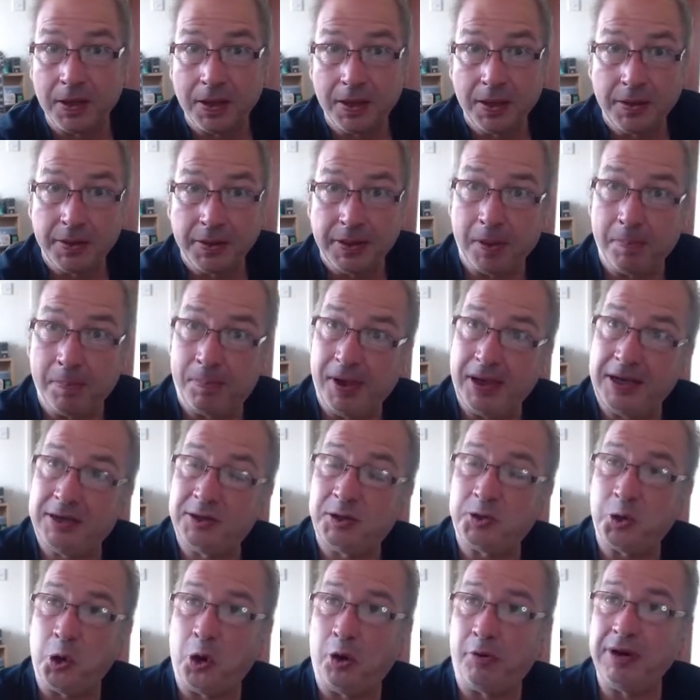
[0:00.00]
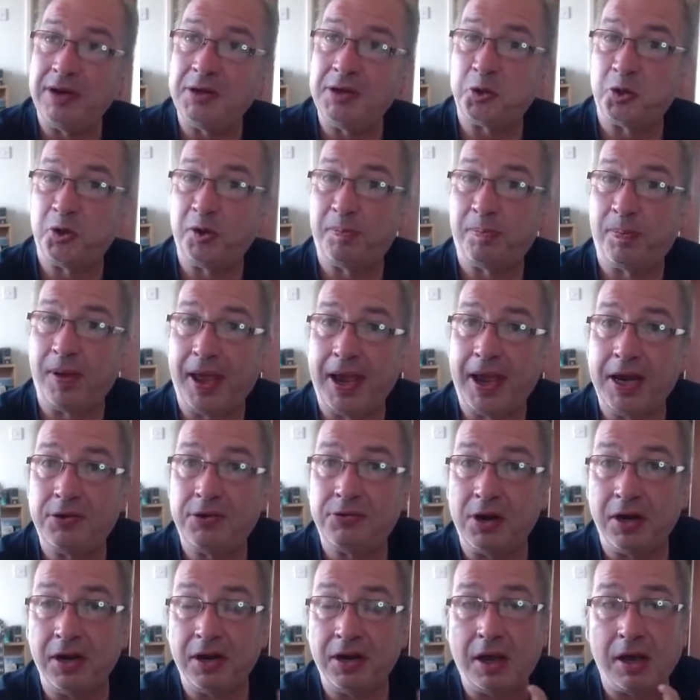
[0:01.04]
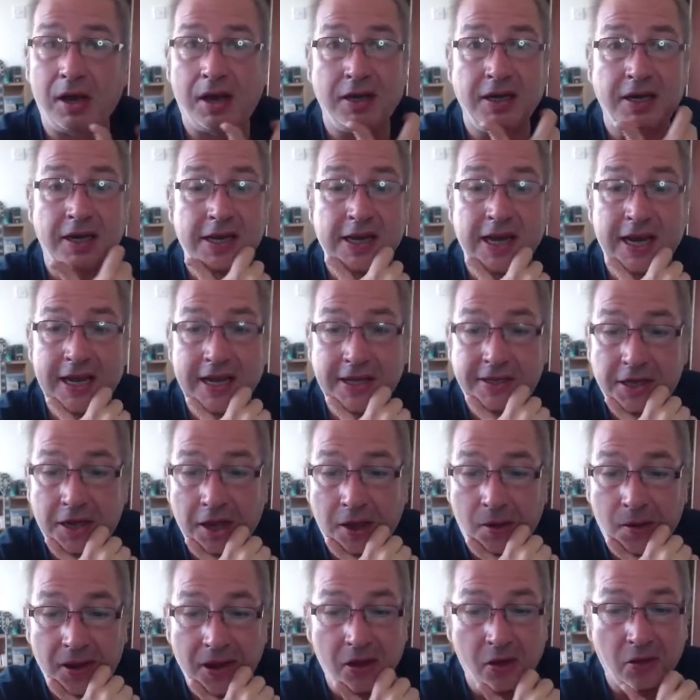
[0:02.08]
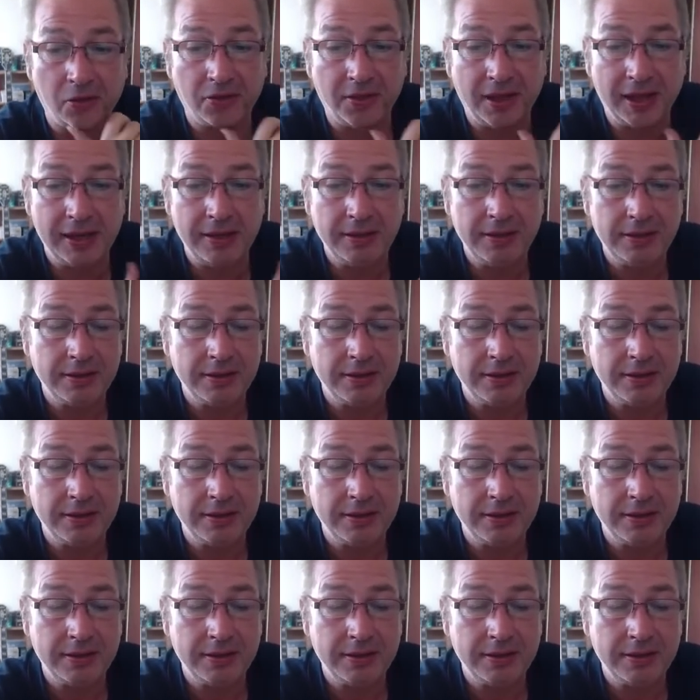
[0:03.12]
are a big soaring sort of Blade Runner kind of lead going on there.